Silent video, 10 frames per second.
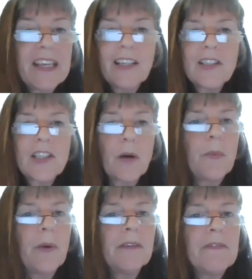So
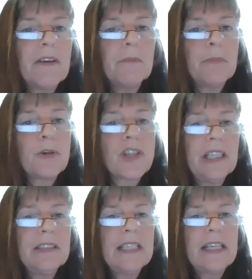one from Pooja,
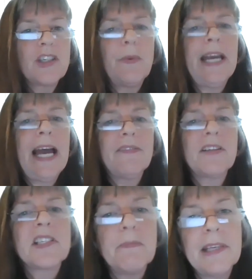it's, do we have to
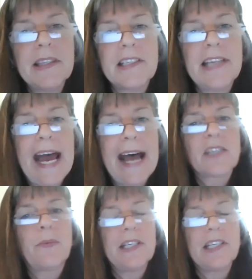submit the
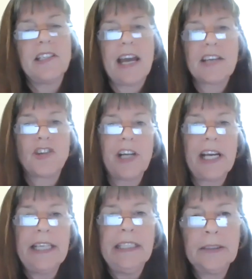task we did yesterday?